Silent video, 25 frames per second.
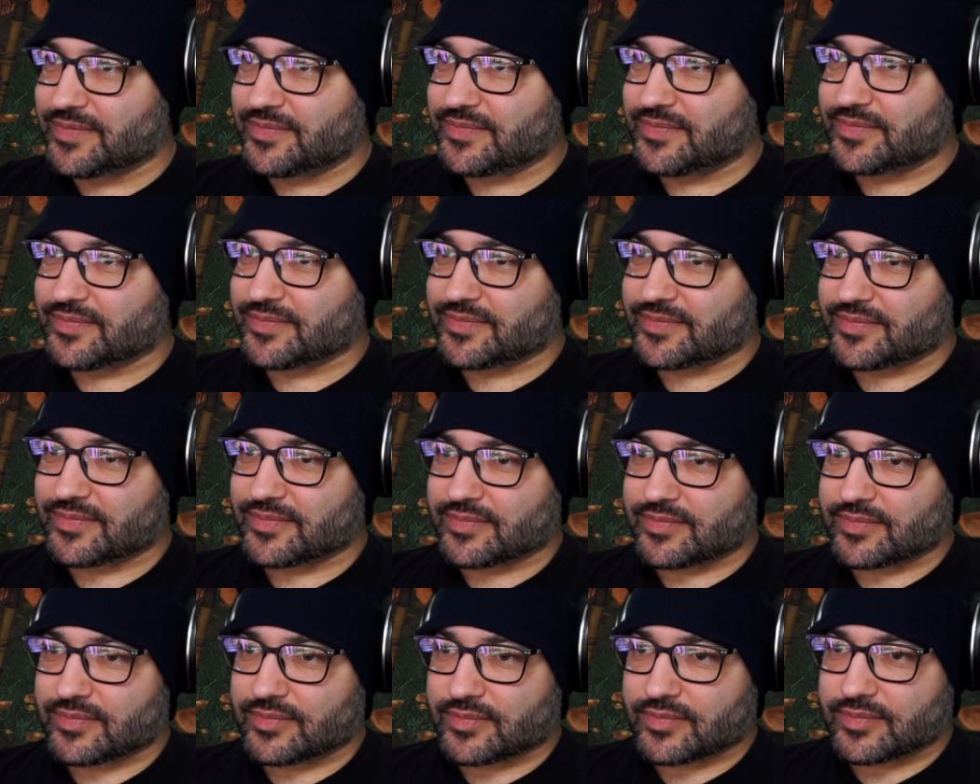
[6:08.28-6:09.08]

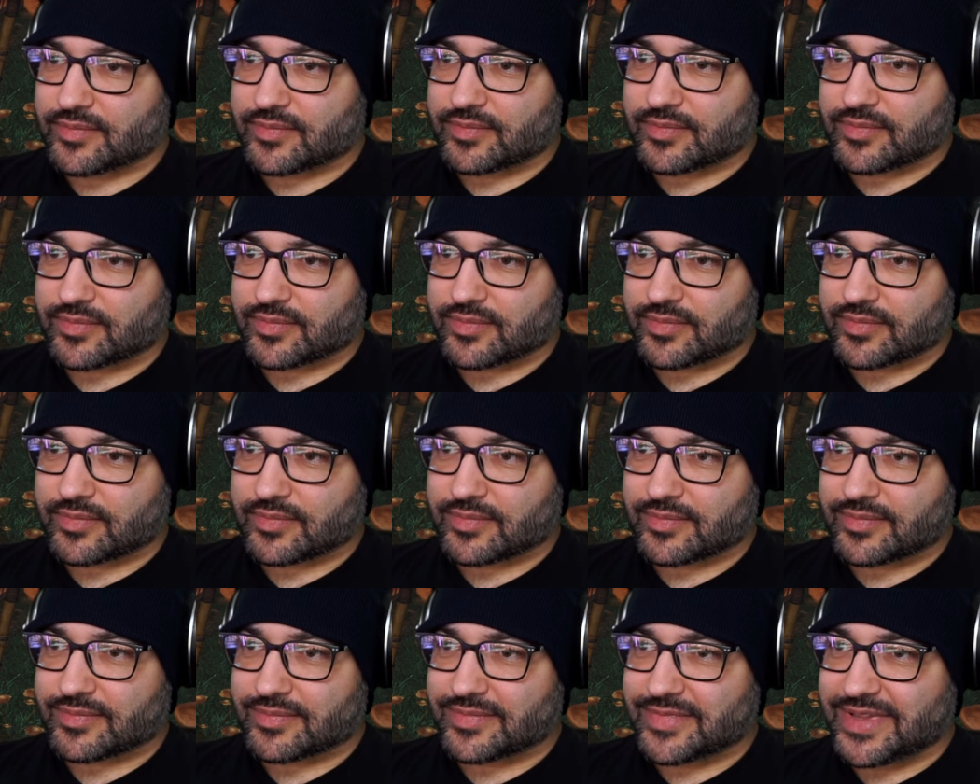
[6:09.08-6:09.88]

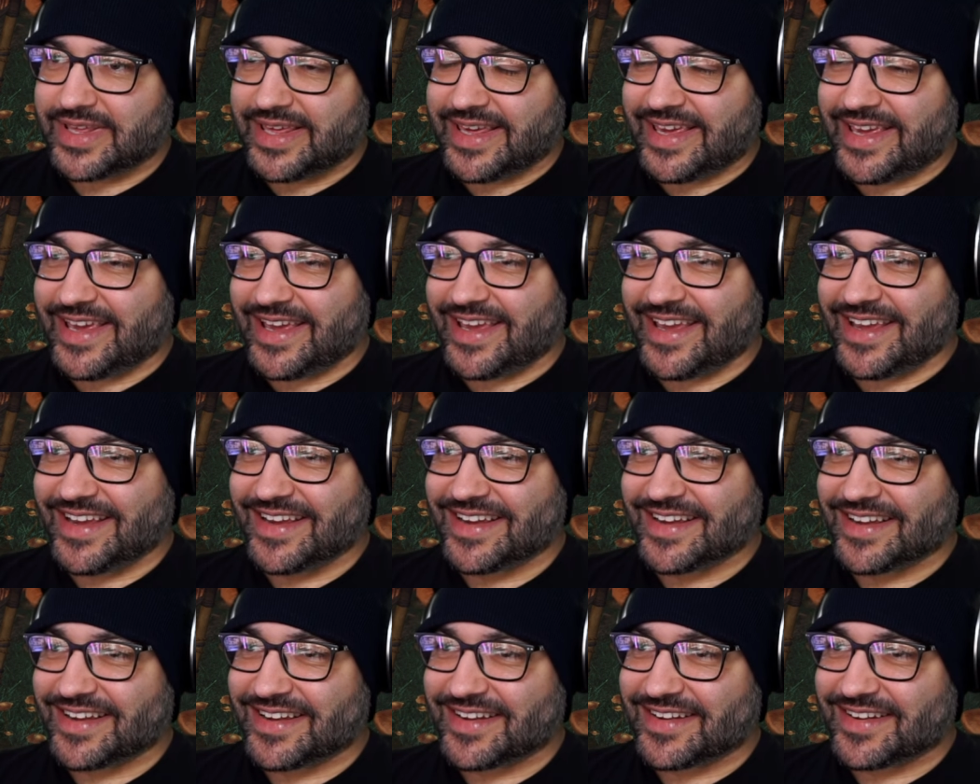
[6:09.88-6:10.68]

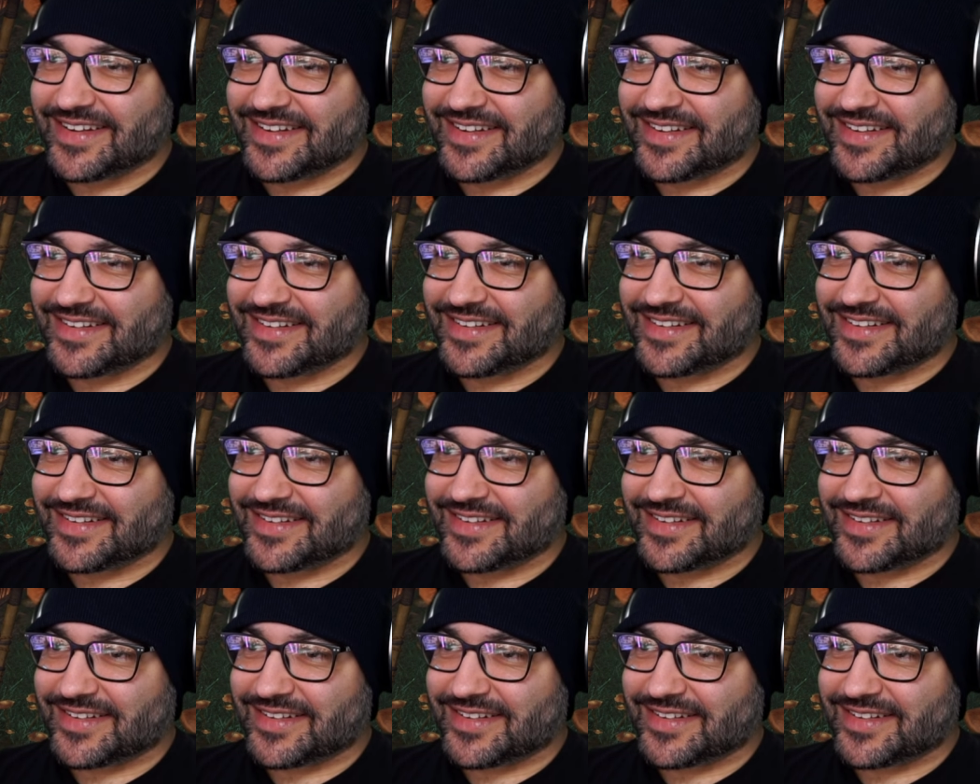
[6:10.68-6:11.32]
[no speech]